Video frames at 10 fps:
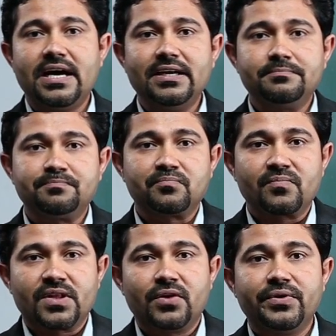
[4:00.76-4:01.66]
that
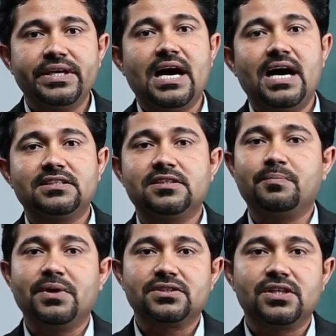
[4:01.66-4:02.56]
we ask the
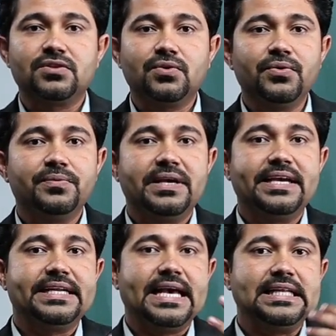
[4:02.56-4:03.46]
person to
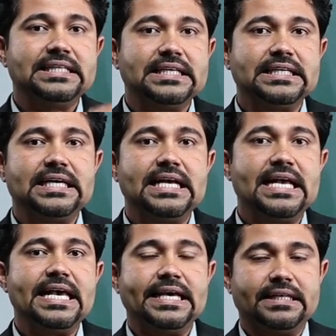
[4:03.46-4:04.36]
inhale the
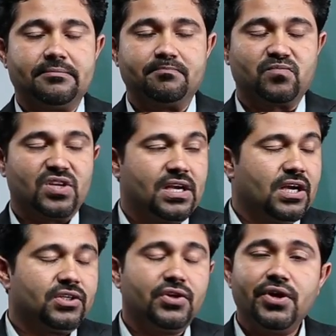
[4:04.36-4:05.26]
air.
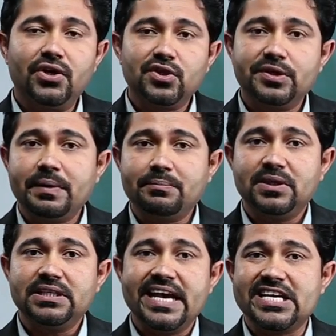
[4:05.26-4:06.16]
Now you have to
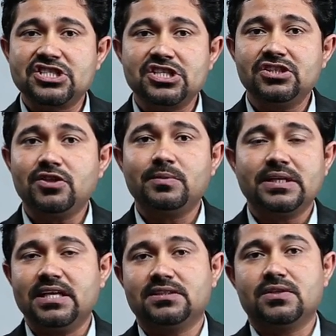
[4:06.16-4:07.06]
remember the exchange of the
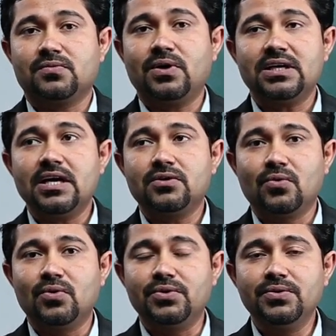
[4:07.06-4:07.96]
gases. What I
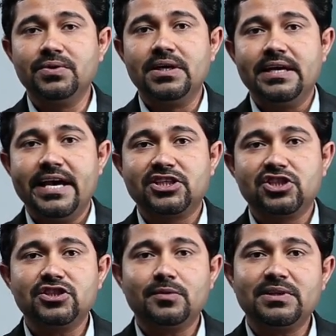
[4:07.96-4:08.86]
told you,
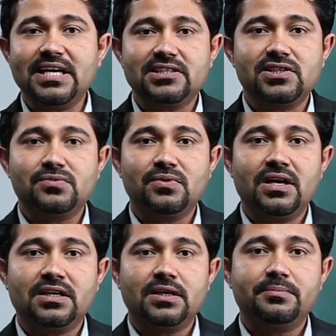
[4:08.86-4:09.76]
exchange of the gases will
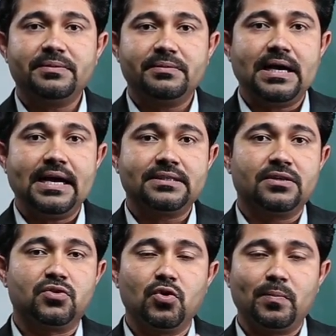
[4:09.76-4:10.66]
occur
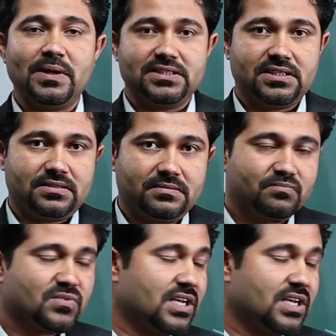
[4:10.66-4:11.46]
at two places.